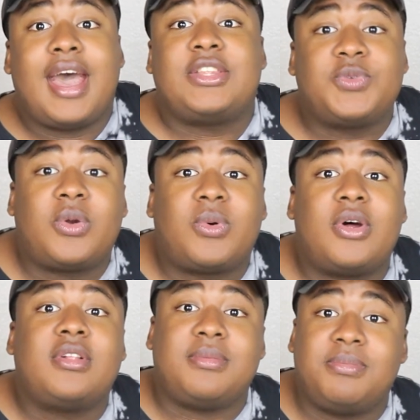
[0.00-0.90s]
I just want to
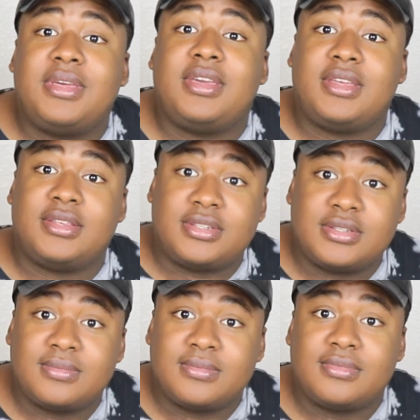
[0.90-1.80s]
roll in peace.